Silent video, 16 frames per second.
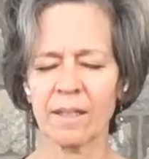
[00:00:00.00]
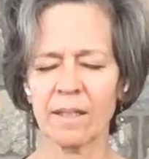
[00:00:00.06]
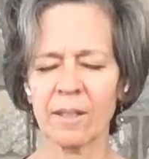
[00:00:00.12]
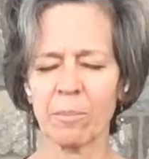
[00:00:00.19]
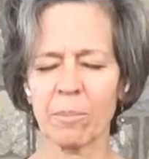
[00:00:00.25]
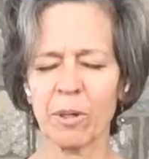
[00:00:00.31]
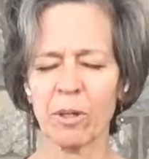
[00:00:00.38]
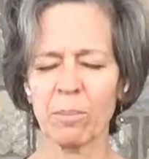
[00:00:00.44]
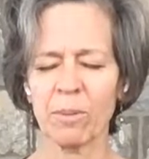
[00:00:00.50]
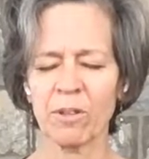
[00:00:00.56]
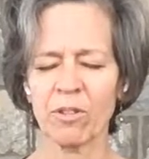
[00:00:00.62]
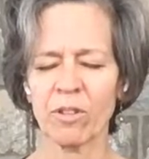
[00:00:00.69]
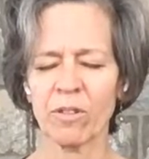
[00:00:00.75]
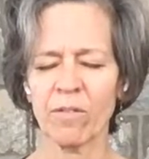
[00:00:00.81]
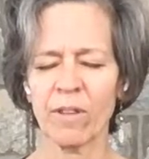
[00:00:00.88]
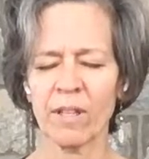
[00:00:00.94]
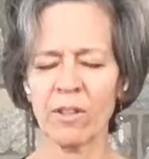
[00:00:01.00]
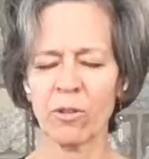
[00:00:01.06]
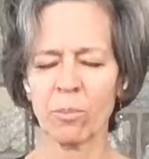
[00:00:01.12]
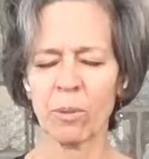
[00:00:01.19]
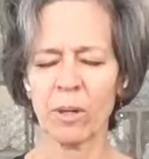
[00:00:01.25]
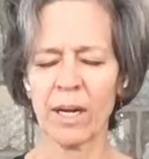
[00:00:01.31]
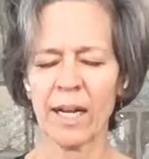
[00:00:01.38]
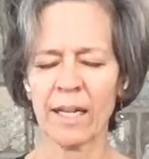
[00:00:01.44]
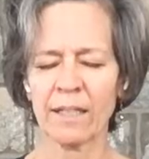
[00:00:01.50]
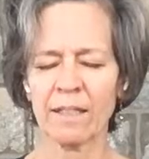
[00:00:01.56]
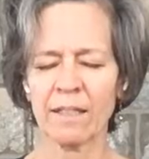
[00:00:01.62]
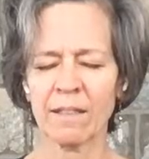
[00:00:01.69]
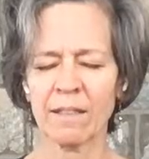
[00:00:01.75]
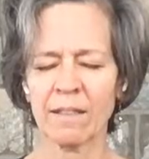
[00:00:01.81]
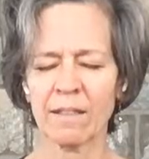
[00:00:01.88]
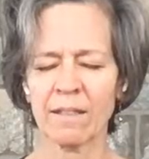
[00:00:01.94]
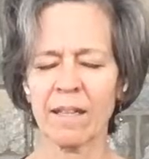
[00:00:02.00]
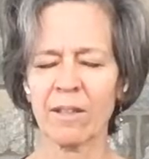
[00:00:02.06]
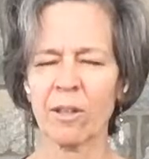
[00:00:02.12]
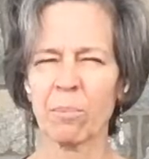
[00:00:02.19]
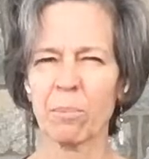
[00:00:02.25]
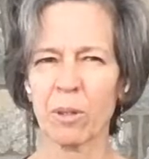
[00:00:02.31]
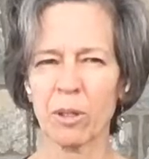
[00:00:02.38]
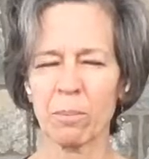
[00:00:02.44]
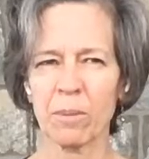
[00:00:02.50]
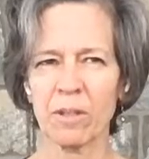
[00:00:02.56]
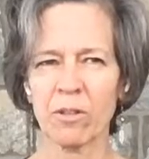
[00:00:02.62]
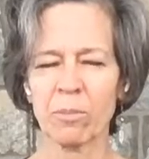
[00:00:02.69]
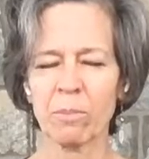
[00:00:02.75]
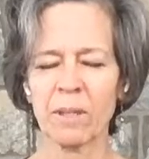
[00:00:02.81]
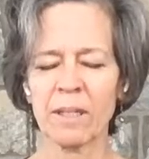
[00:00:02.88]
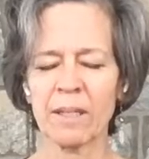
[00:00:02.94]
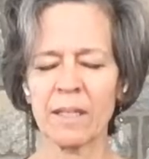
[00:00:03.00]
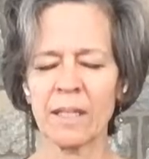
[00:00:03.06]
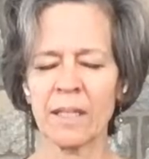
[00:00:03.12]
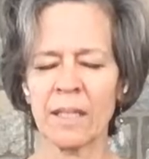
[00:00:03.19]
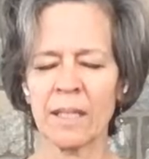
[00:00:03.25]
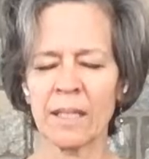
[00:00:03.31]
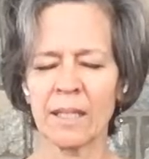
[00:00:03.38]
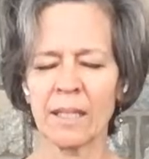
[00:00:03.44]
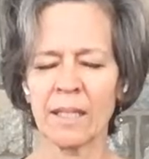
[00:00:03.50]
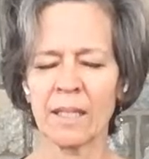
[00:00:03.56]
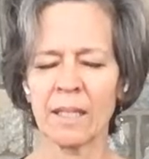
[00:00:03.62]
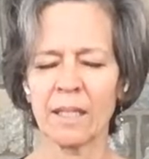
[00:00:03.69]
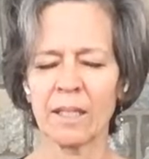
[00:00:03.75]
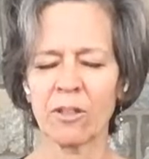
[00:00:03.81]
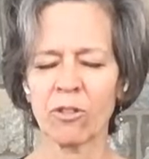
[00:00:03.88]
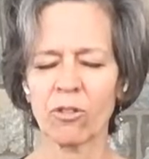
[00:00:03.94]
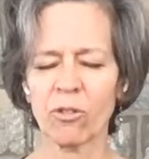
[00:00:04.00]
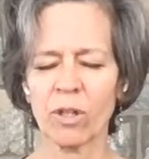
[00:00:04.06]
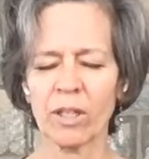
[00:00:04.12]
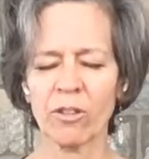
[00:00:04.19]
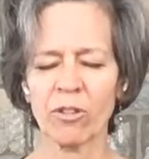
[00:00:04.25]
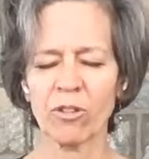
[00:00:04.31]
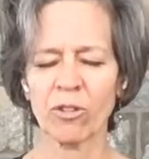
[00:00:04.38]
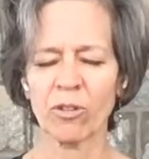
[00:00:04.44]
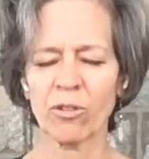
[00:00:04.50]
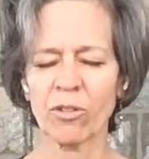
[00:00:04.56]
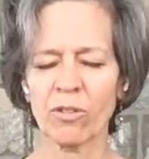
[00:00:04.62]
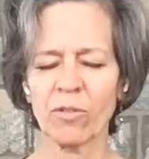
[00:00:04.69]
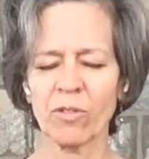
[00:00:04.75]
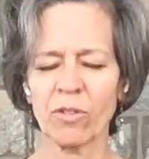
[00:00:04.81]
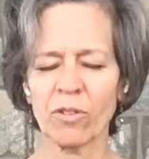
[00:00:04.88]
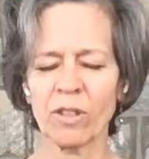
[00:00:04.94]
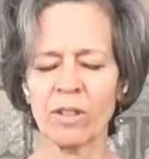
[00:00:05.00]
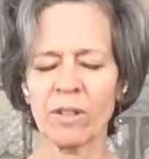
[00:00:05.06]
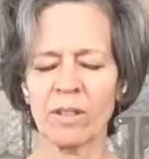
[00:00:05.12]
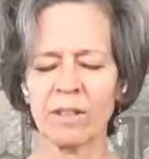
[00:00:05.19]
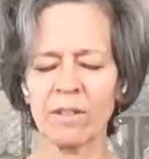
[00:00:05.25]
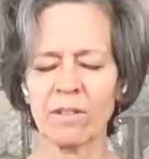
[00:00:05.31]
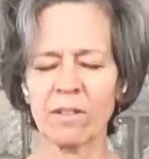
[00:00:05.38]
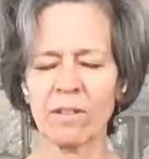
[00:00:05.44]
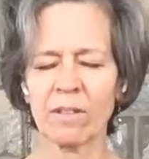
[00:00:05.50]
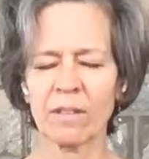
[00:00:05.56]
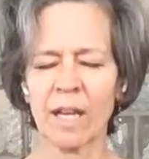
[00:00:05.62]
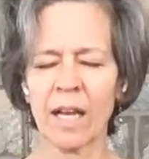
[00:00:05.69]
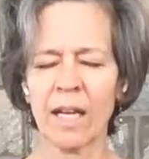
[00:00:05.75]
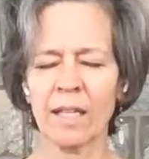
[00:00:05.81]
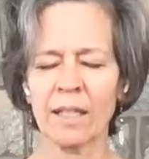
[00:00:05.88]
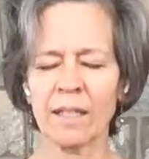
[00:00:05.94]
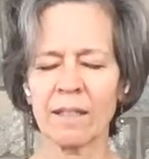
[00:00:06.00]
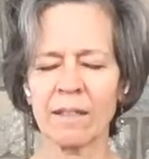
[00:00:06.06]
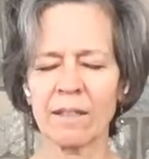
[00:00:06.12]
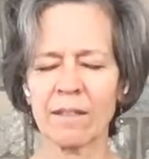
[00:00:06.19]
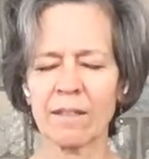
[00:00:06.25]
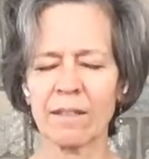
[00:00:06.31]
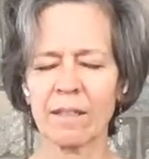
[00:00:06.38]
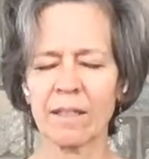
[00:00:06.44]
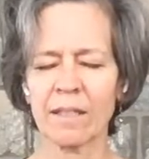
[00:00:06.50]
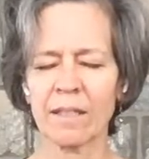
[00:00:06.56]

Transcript: the purpose of this practice, not the purpose, but the structures of stillness and silence.